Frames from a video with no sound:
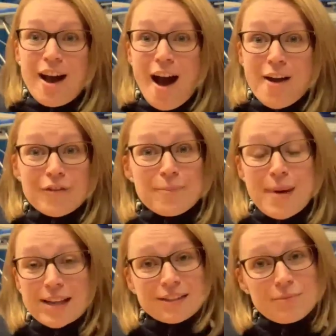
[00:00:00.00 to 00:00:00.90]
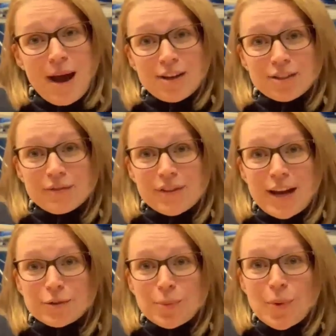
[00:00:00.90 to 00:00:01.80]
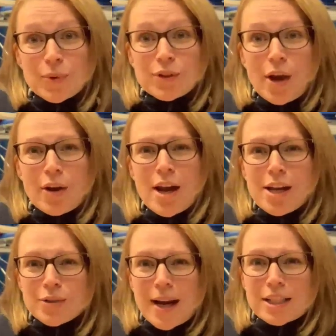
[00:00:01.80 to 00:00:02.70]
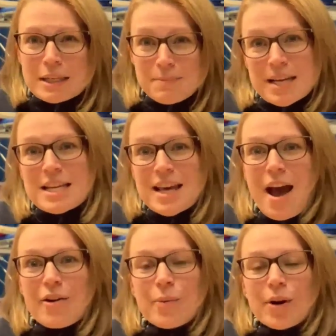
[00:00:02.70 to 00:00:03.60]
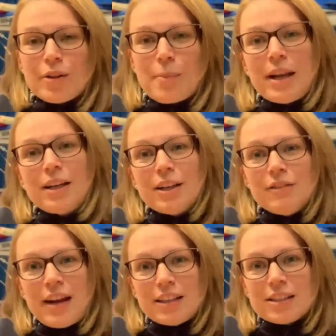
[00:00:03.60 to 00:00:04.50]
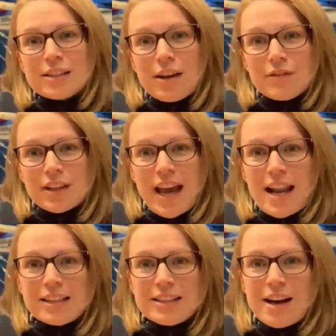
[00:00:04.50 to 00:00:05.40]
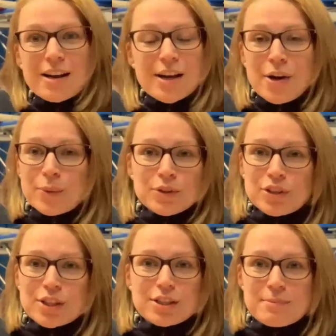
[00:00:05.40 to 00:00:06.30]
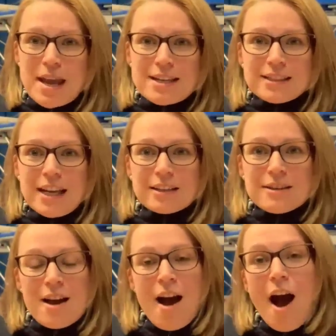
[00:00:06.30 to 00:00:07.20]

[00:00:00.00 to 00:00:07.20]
I have a massive passion for that sport, so to actually be there at one of the pinnacle events of the calendar was just amazing.